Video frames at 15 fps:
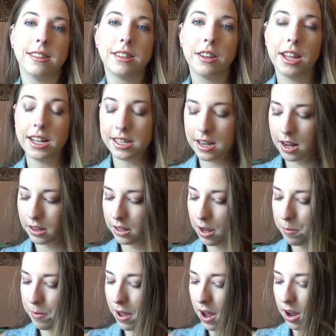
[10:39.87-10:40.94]
so that's not
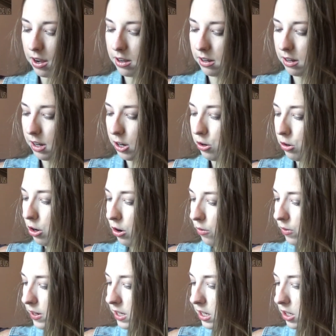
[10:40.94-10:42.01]
that bad. I don't know if
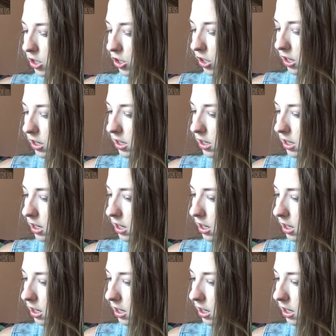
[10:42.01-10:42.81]
this is just